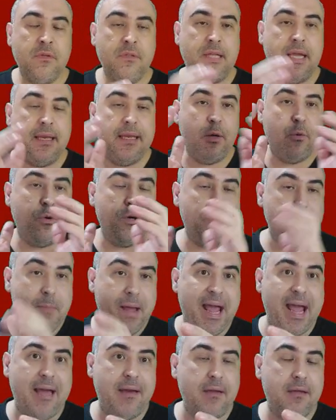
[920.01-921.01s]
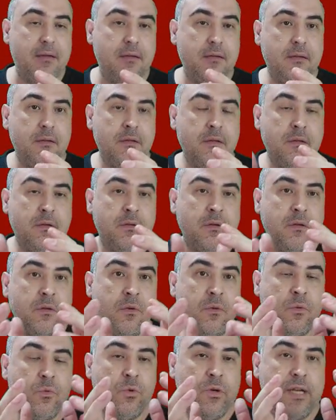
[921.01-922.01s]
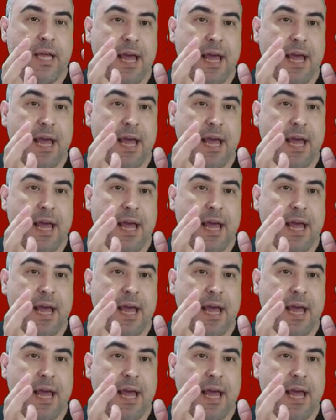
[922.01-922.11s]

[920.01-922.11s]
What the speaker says: then the word man would